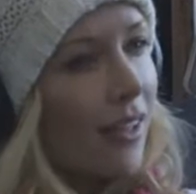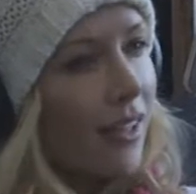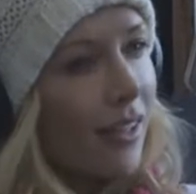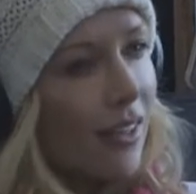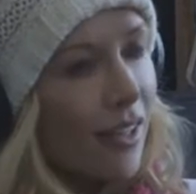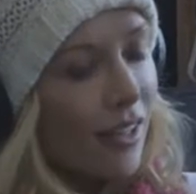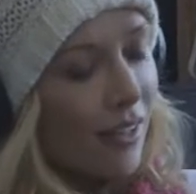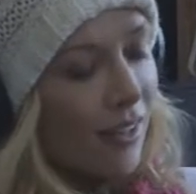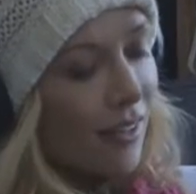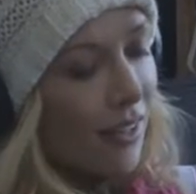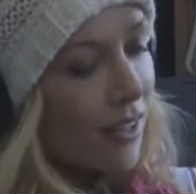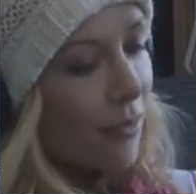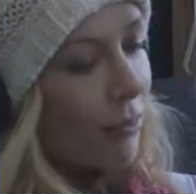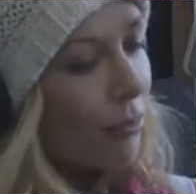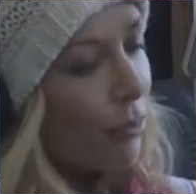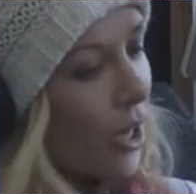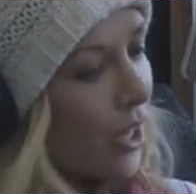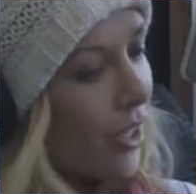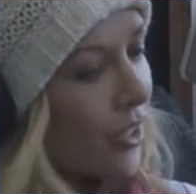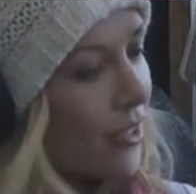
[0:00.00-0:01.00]
Like they
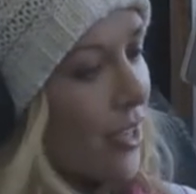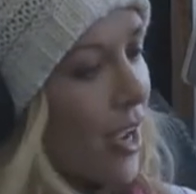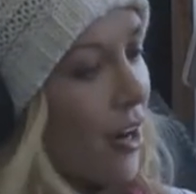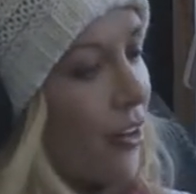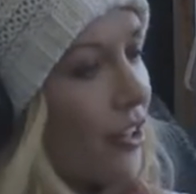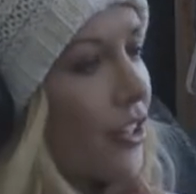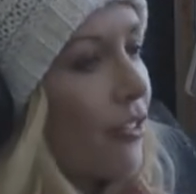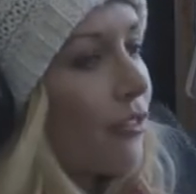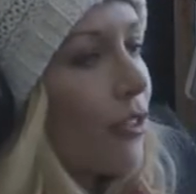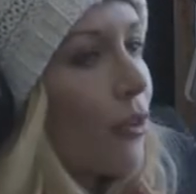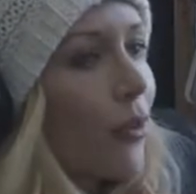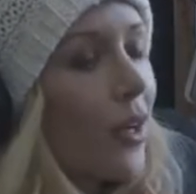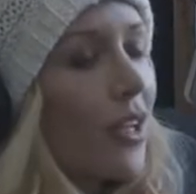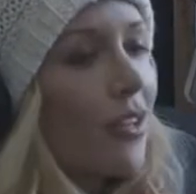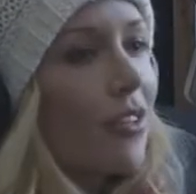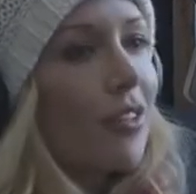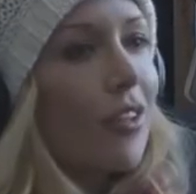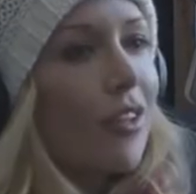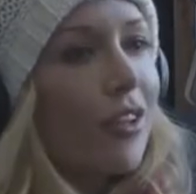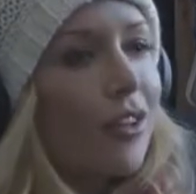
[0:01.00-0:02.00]
break it down in different
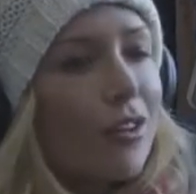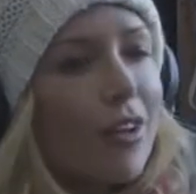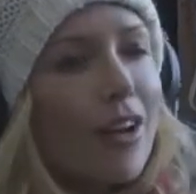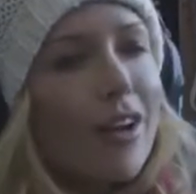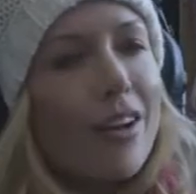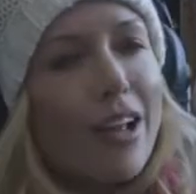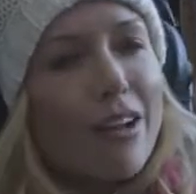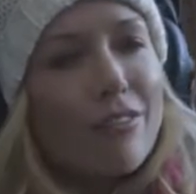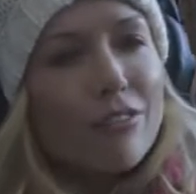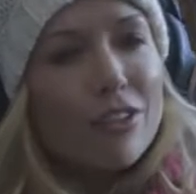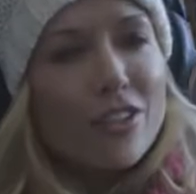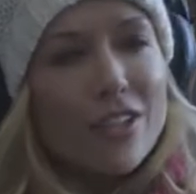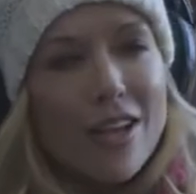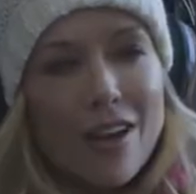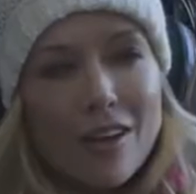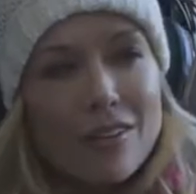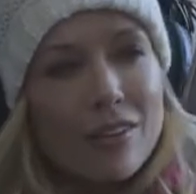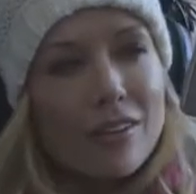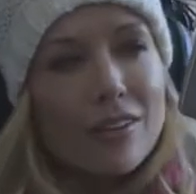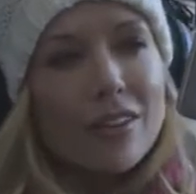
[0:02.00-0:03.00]
ways so that you're not ever
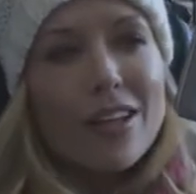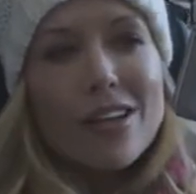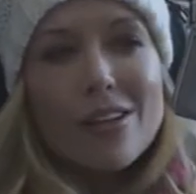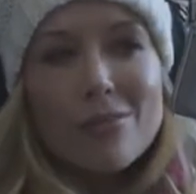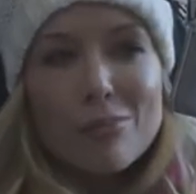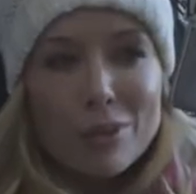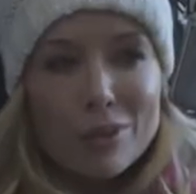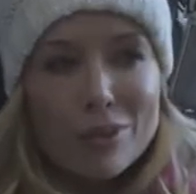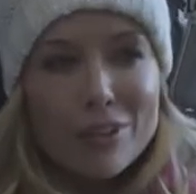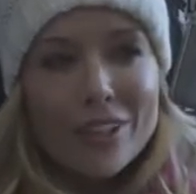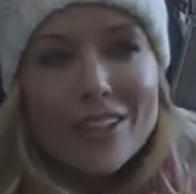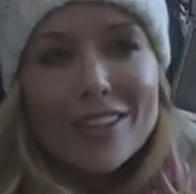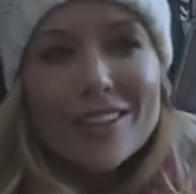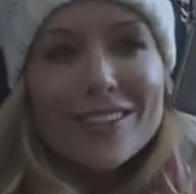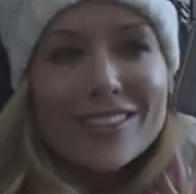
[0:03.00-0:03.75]
technically an employee.